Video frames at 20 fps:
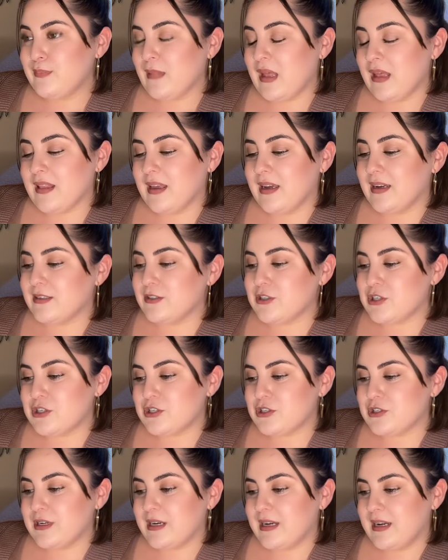
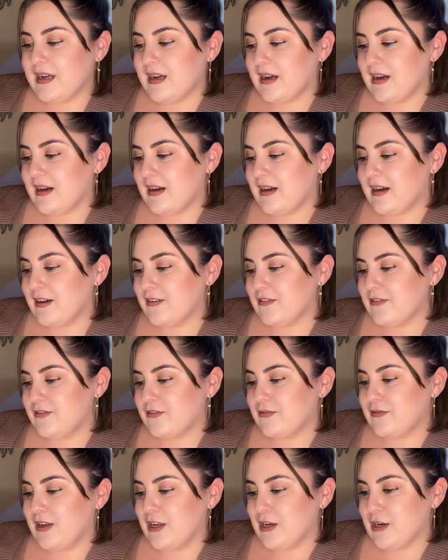industry of,
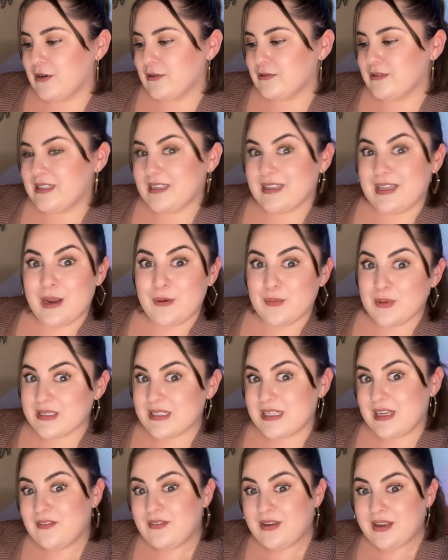did they
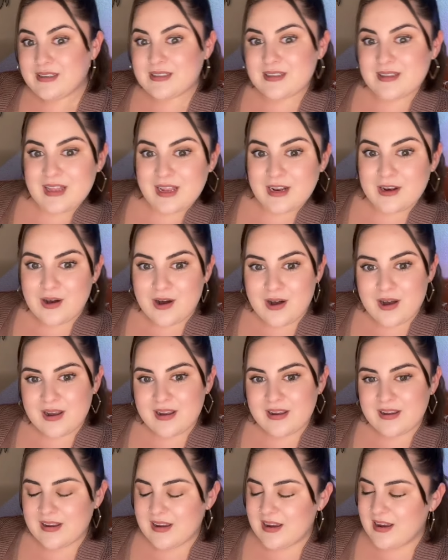receive it? Did they not?
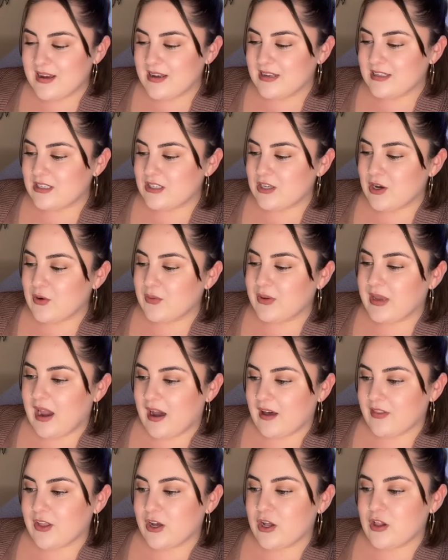So yeah,
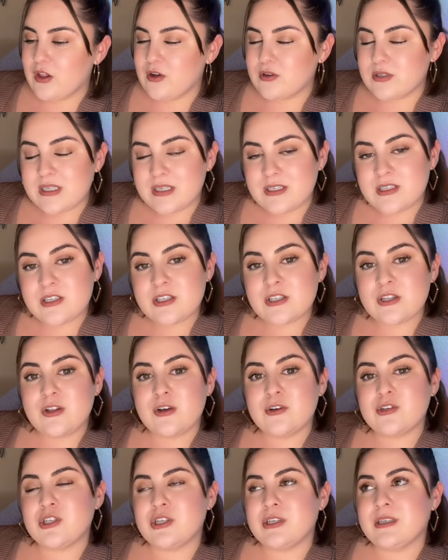the closing
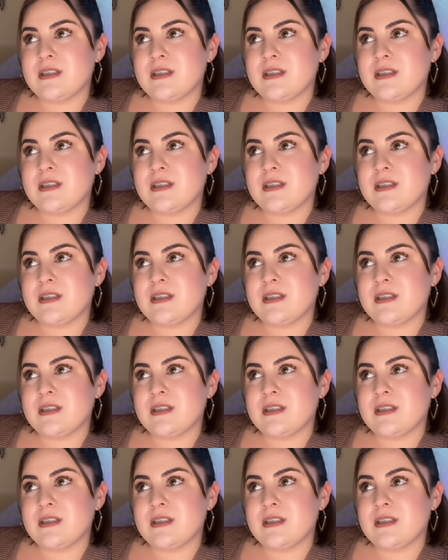disclosure is